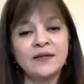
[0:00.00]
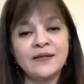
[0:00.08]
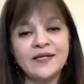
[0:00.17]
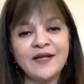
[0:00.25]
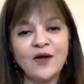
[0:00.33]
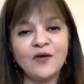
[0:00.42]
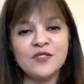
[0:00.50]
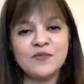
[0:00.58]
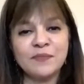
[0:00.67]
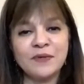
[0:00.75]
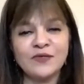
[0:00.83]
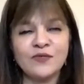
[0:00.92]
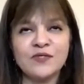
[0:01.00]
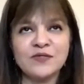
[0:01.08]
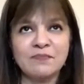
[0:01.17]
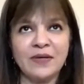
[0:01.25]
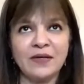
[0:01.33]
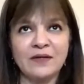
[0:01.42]
The announcement was
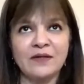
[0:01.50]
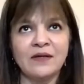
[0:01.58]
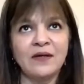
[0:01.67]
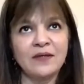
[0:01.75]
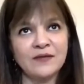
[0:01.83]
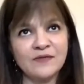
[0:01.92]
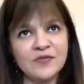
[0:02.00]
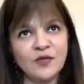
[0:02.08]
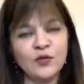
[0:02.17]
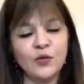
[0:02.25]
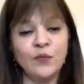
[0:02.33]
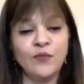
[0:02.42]
made. There was a group